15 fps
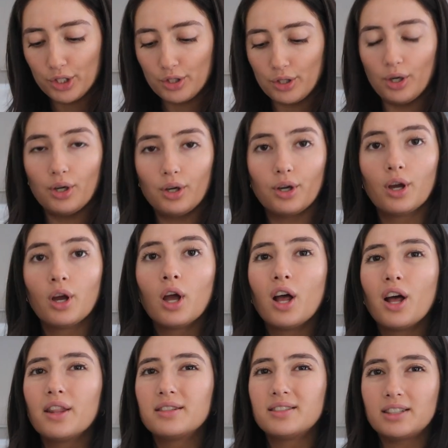So
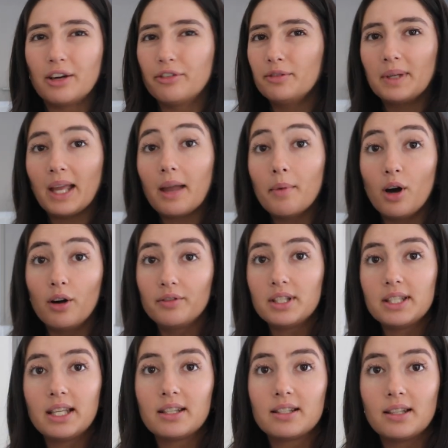stuff from Kmart
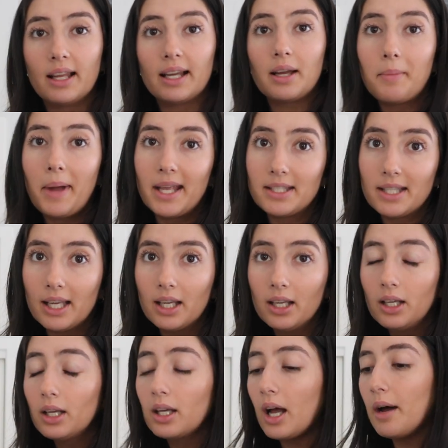obviously isn't like amazing
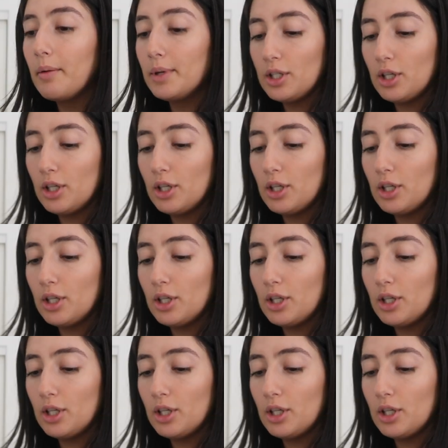um,